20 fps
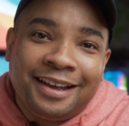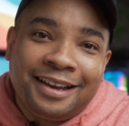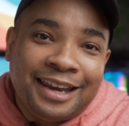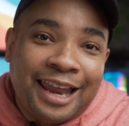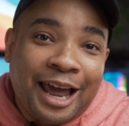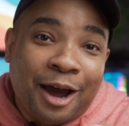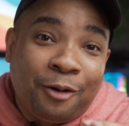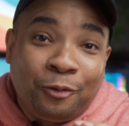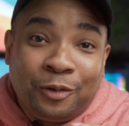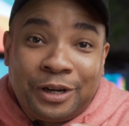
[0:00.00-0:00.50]

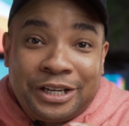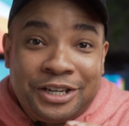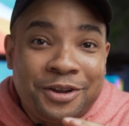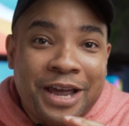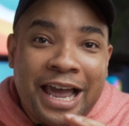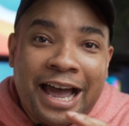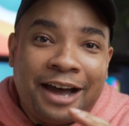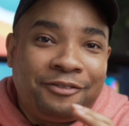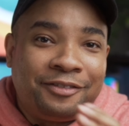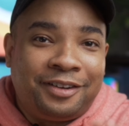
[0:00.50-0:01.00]
Now, when you
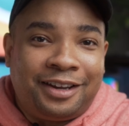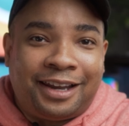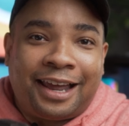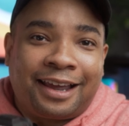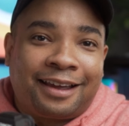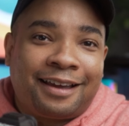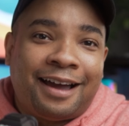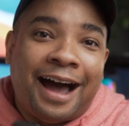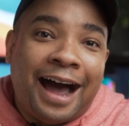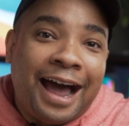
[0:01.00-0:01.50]
have
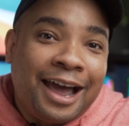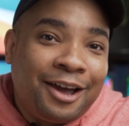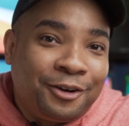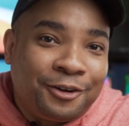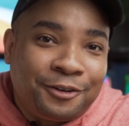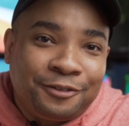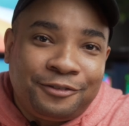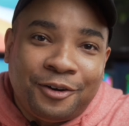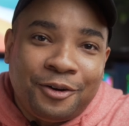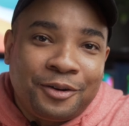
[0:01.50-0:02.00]
like eye
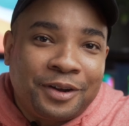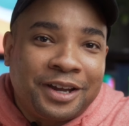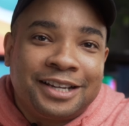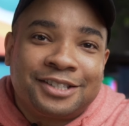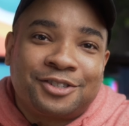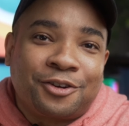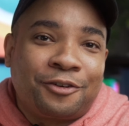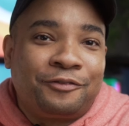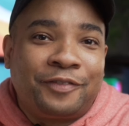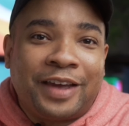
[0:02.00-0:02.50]

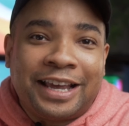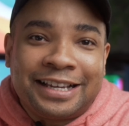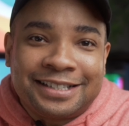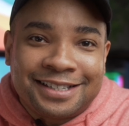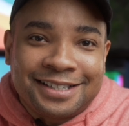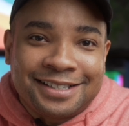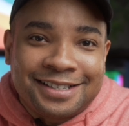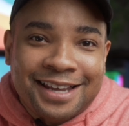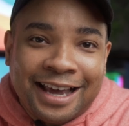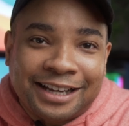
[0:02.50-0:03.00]
autofocus or face
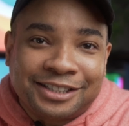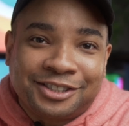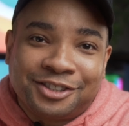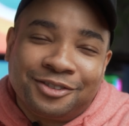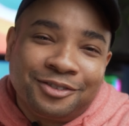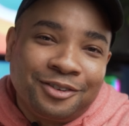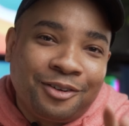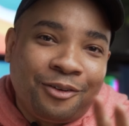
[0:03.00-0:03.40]
detection